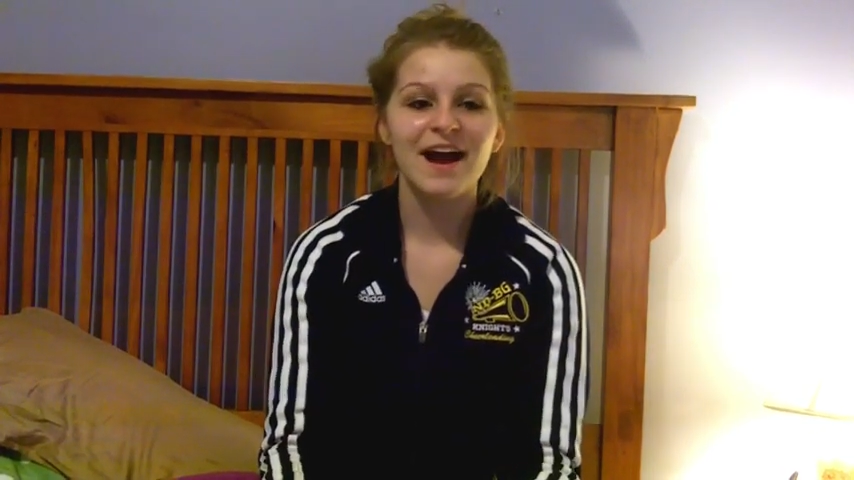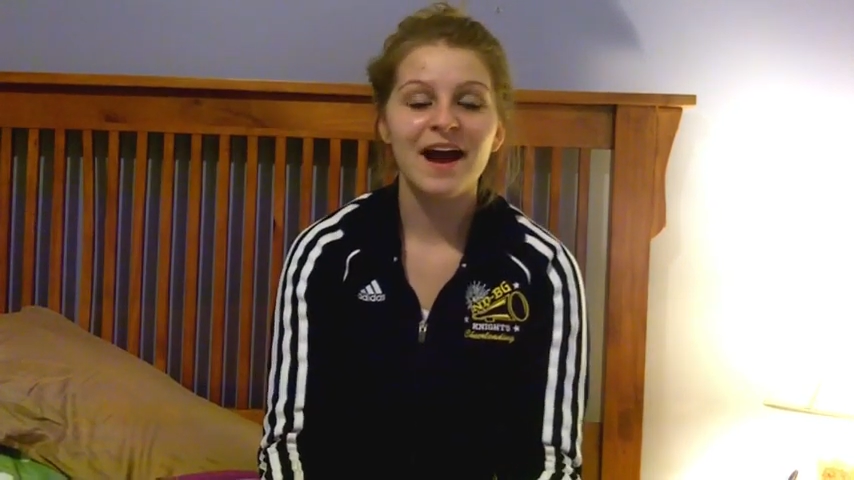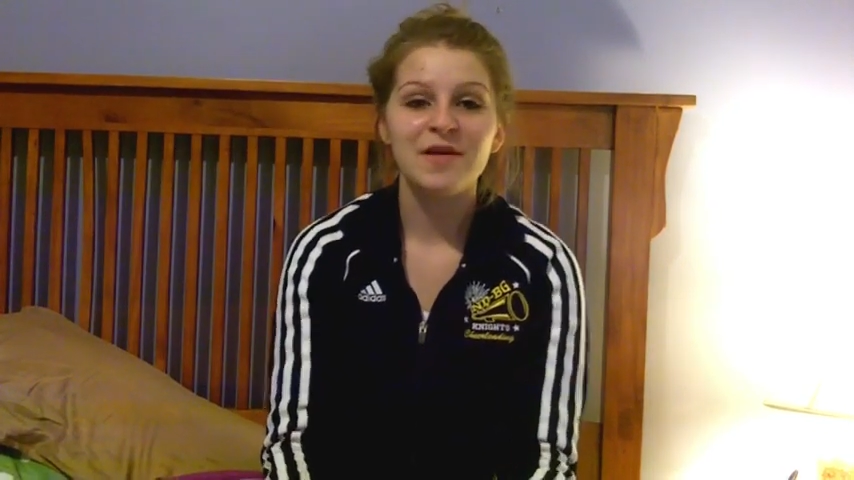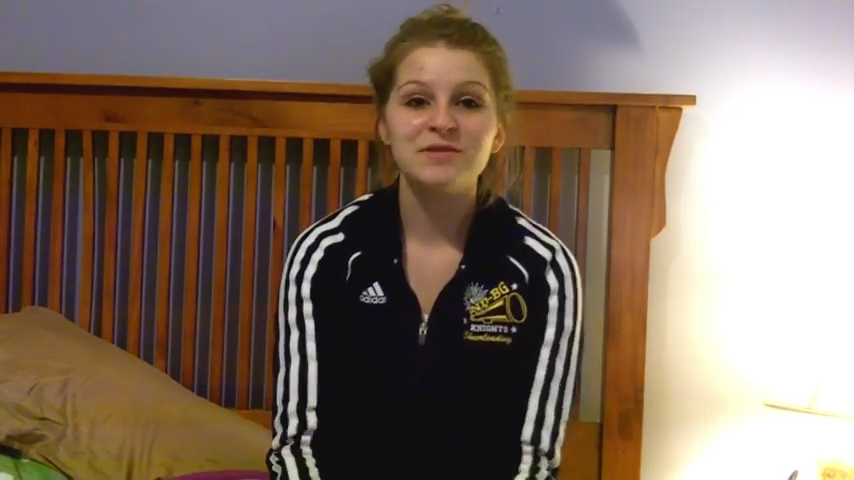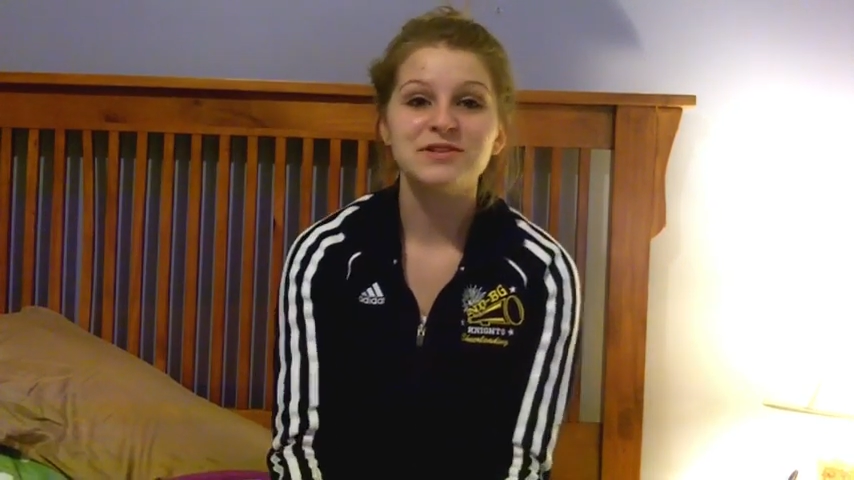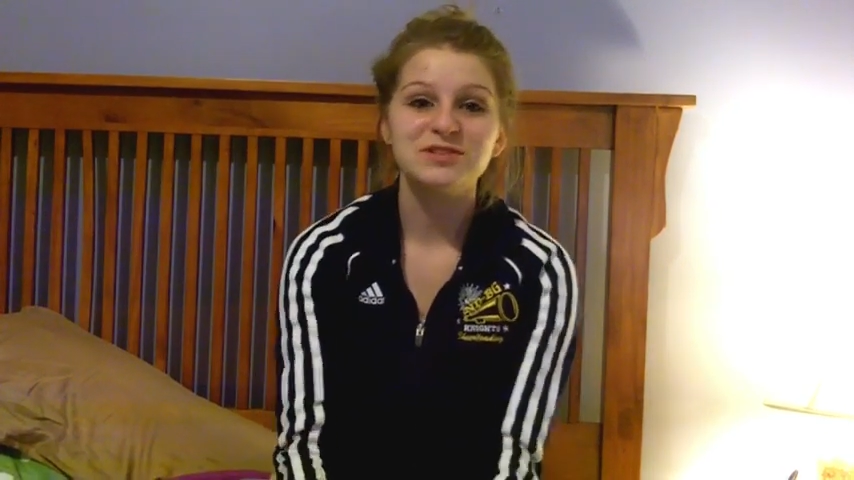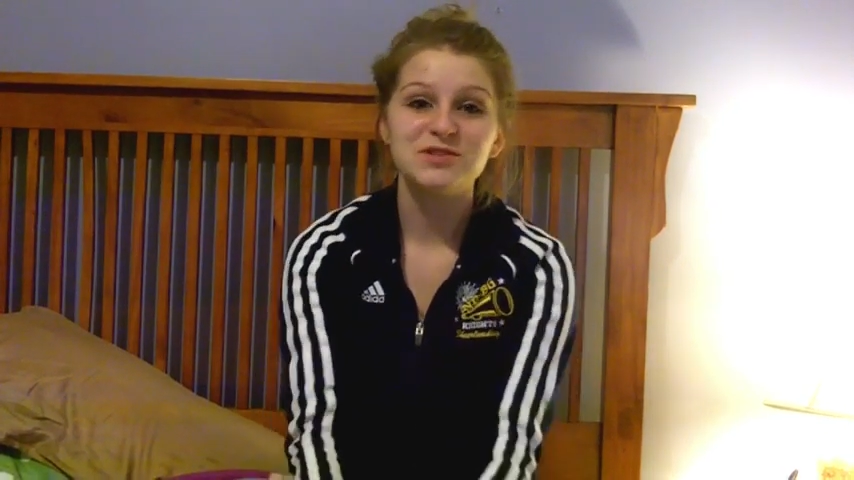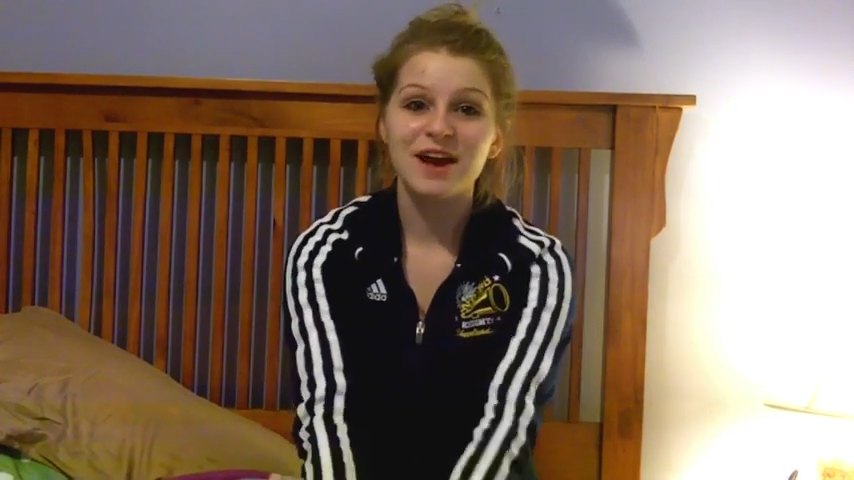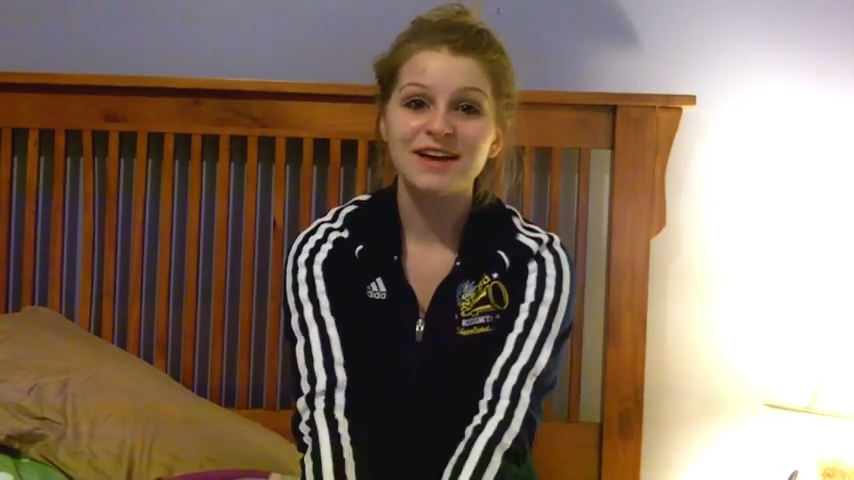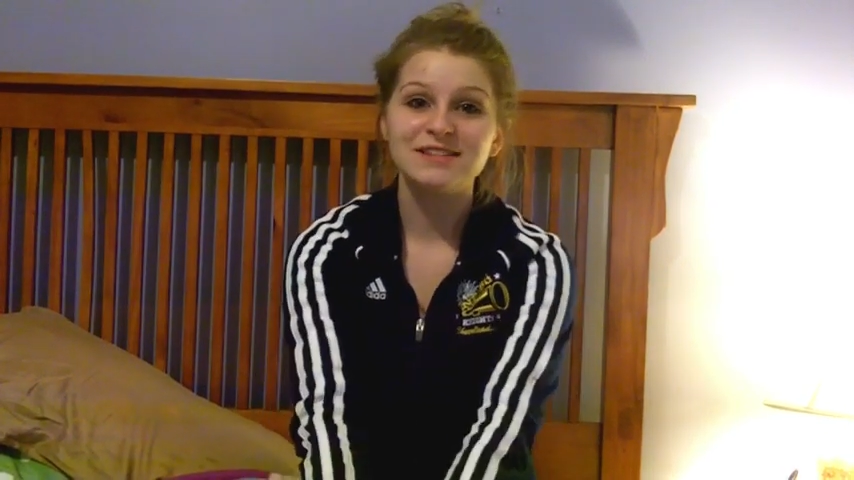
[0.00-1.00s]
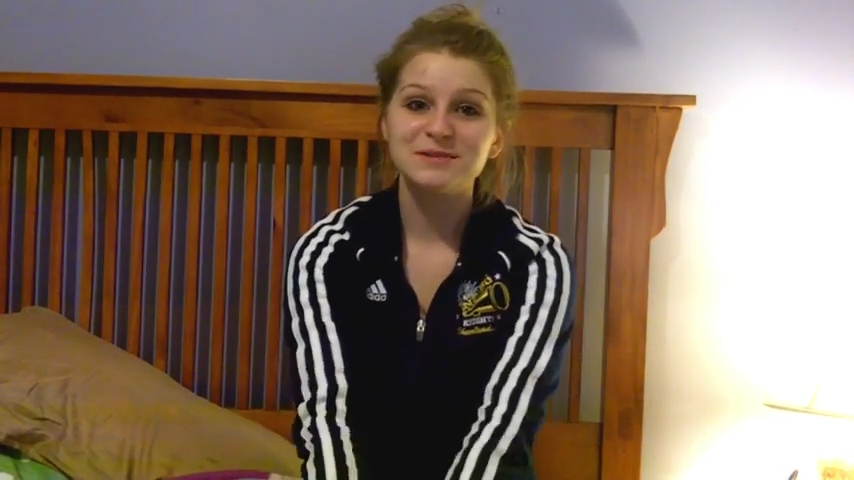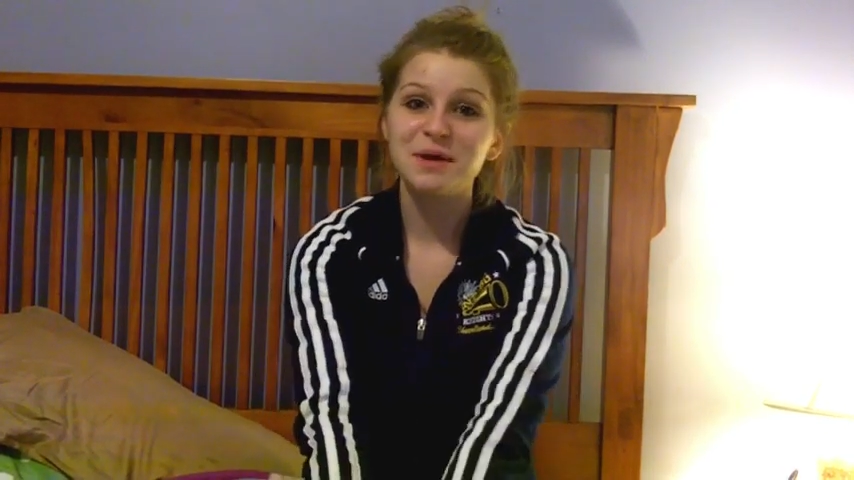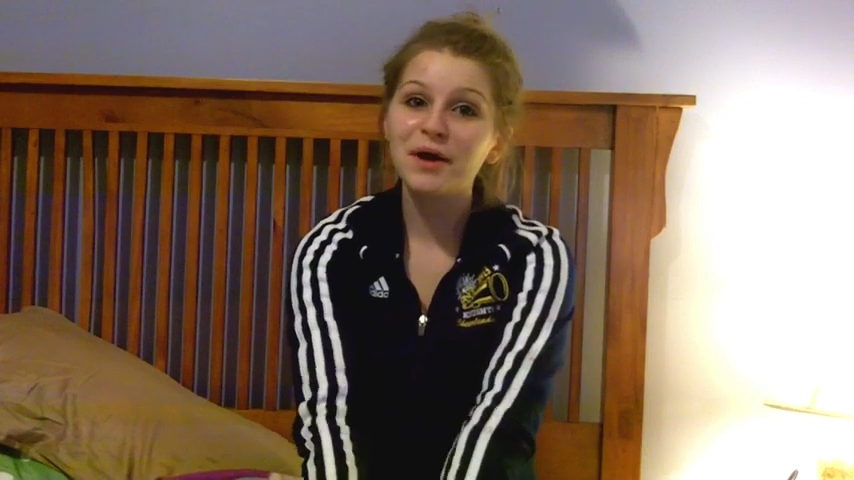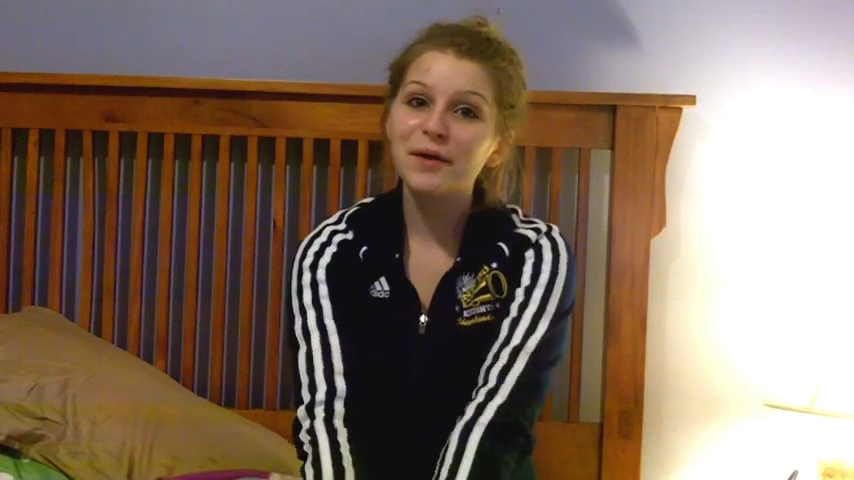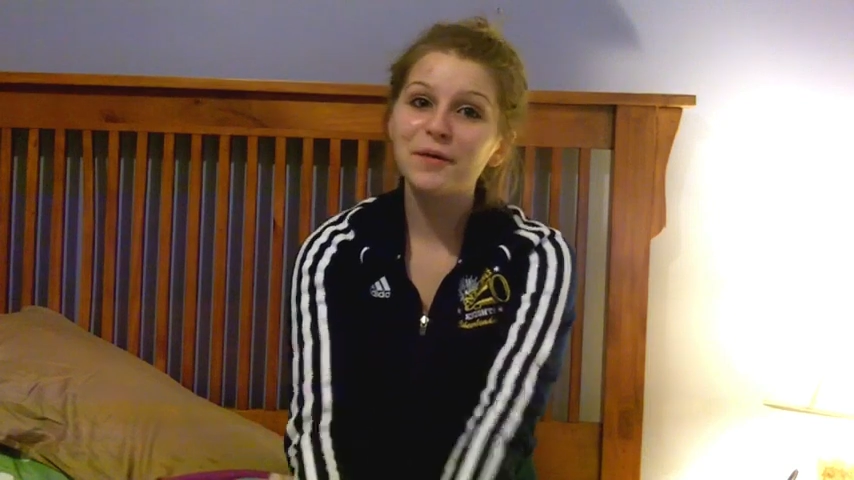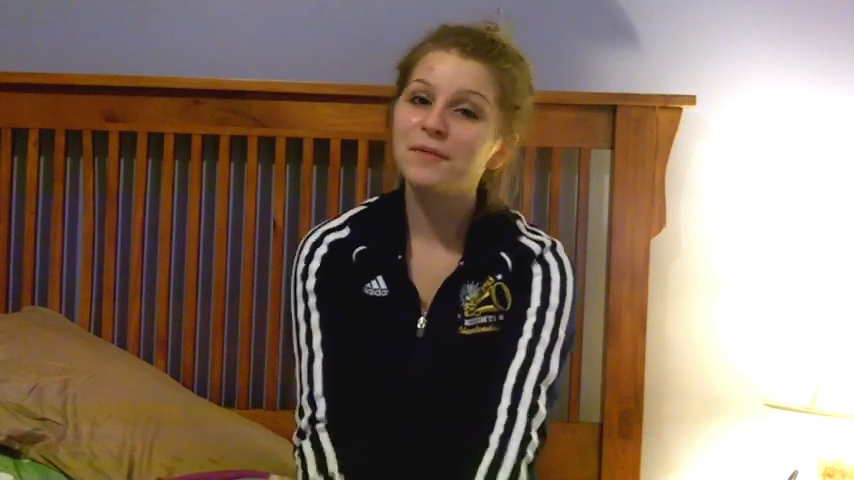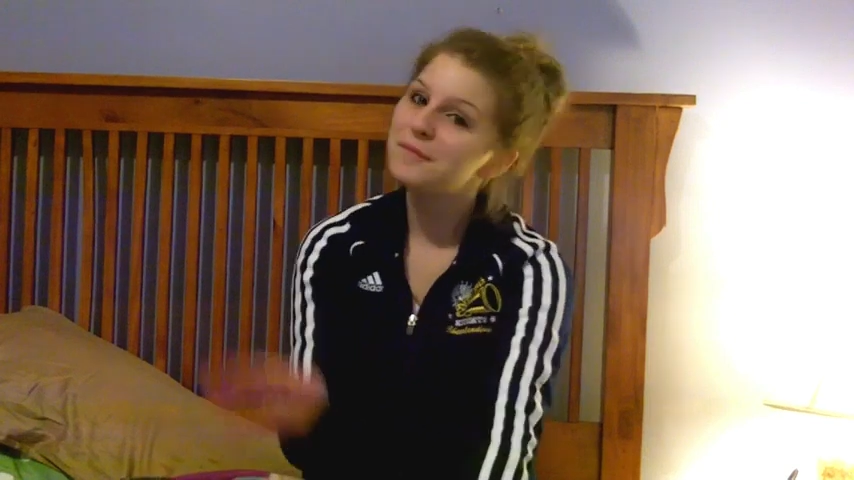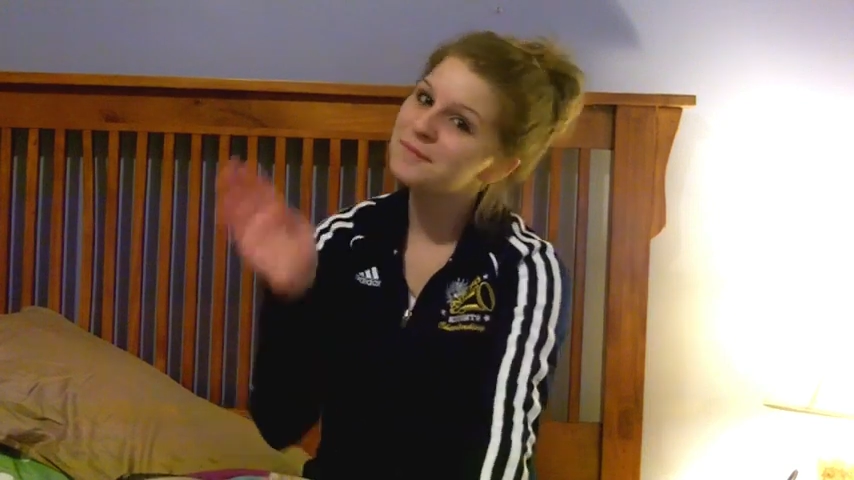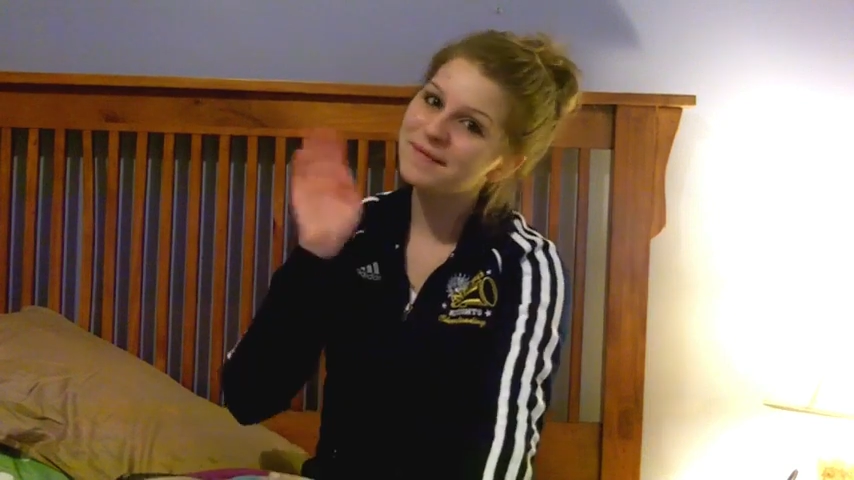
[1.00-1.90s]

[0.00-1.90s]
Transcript: I will see you guys tomorrow.